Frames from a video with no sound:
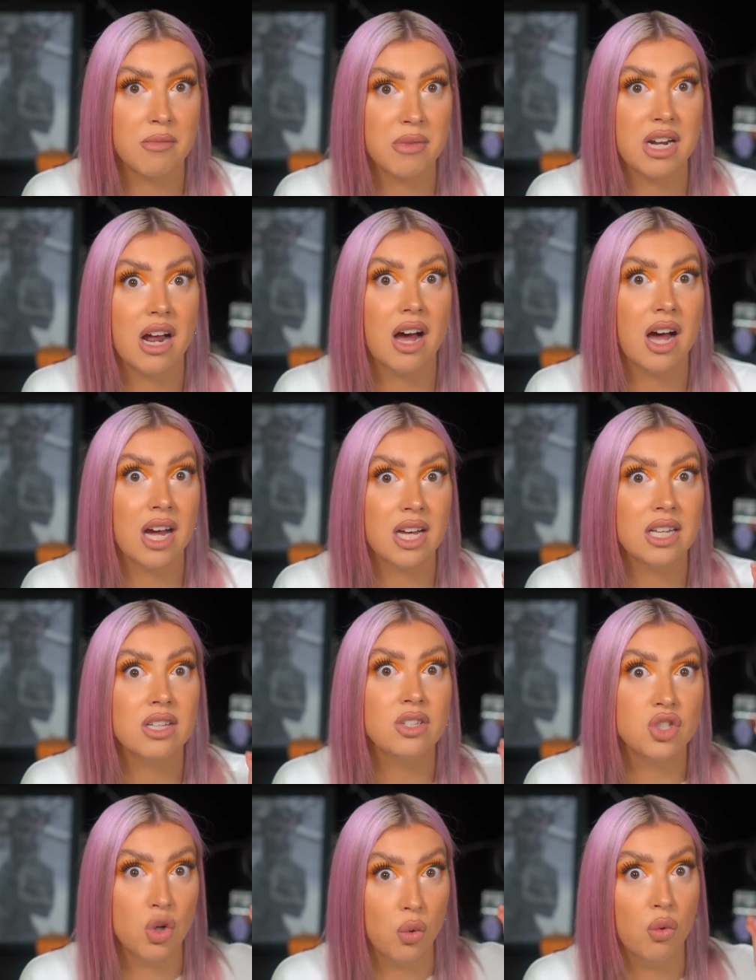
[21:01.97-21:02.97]
mean, I
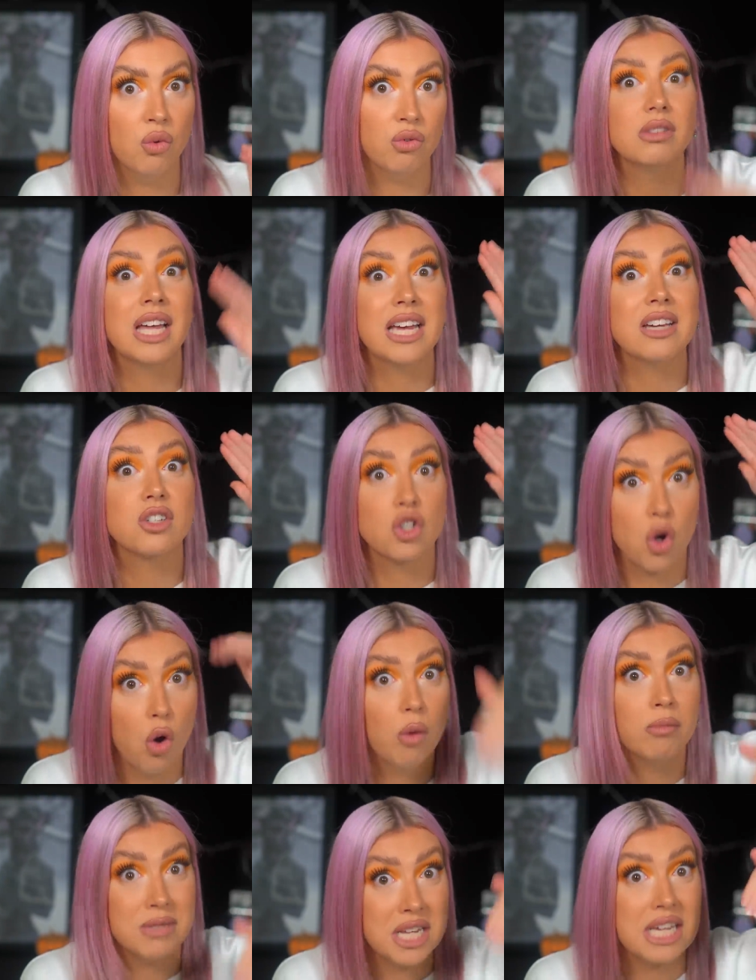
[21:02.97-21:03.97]
dove, like
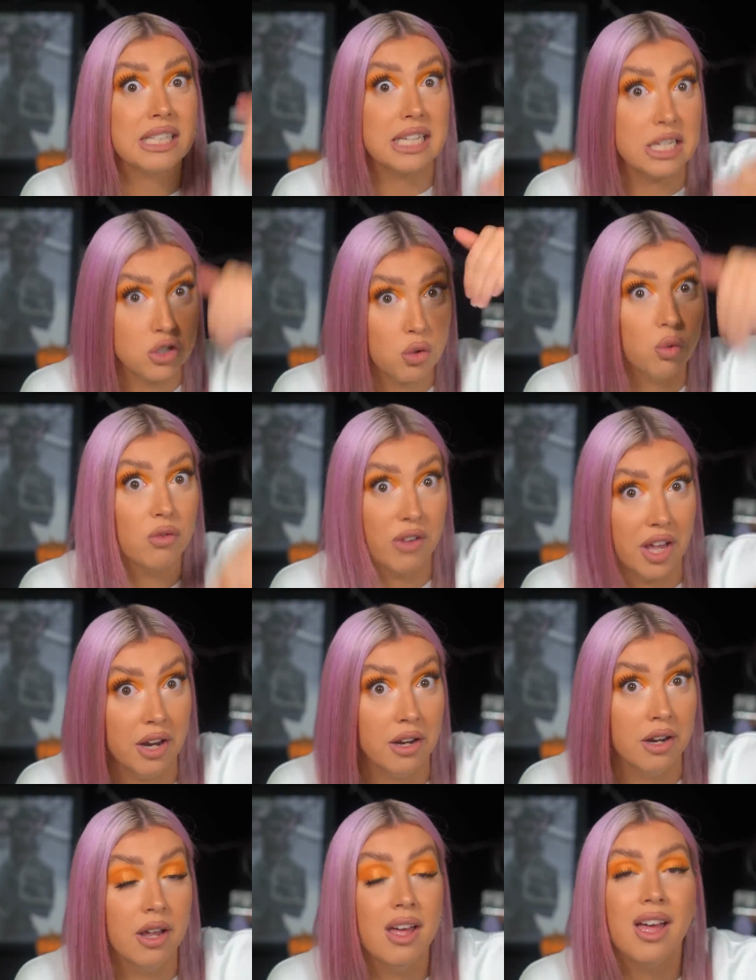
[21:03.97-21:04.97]
Tom Daly dove
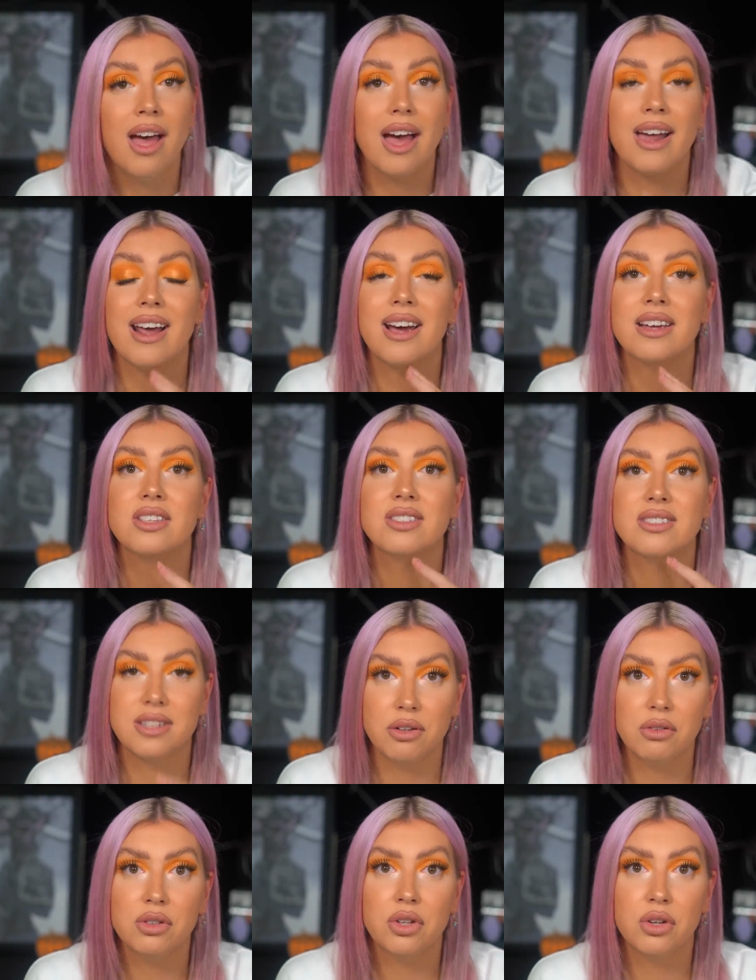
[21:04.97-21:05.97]
in, and I
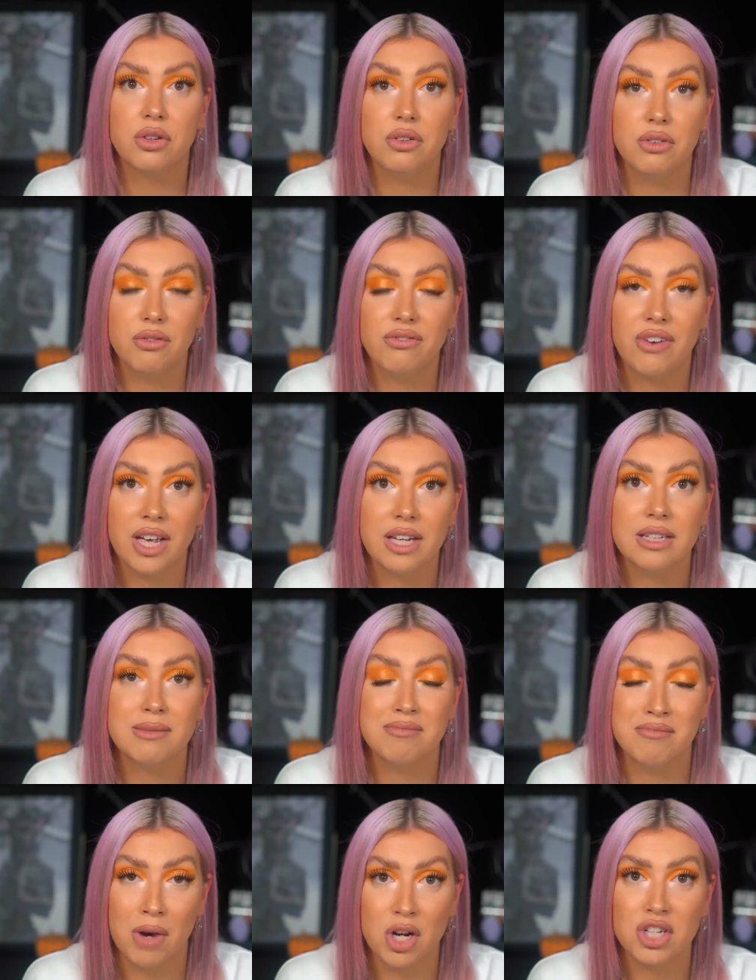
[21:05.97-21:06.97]
still couldn't find
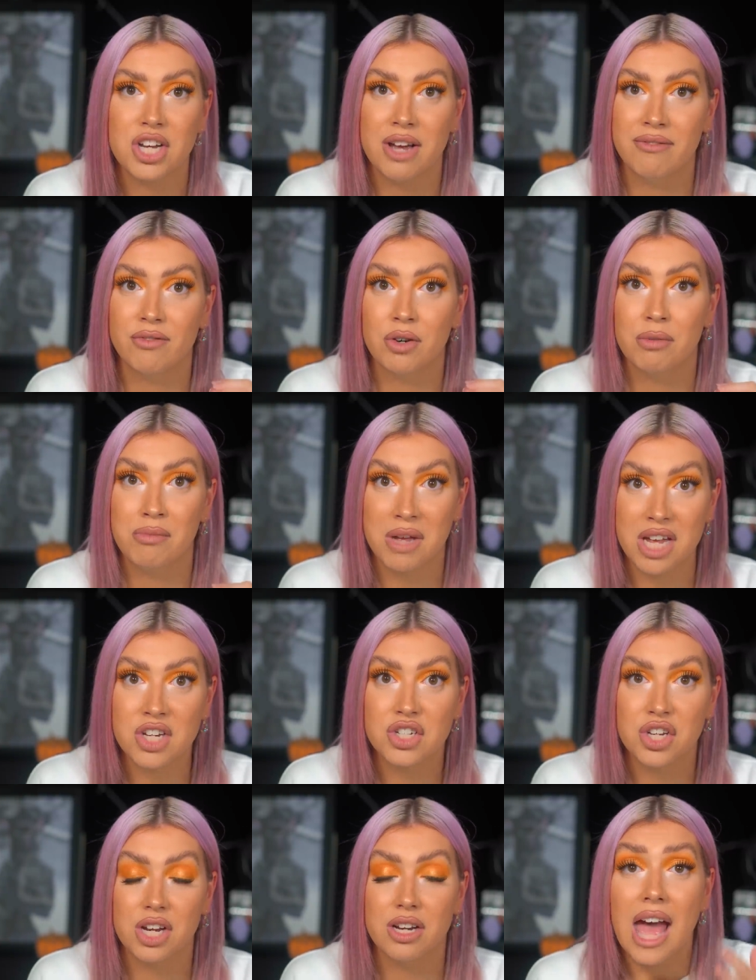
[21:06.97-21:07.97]
much
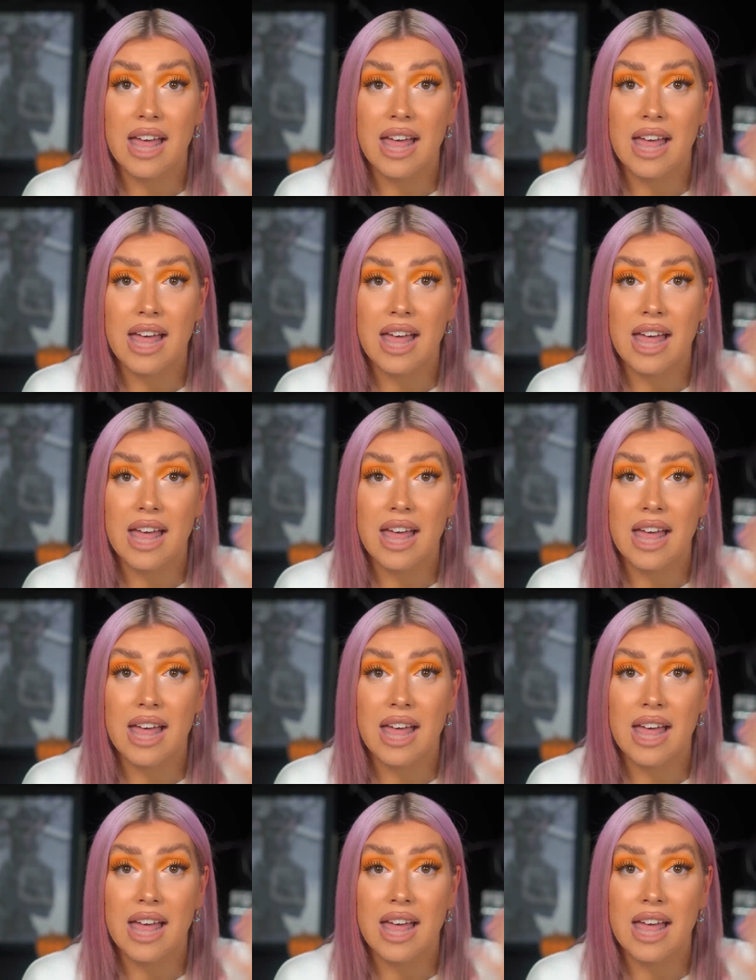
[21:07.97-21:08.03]
information.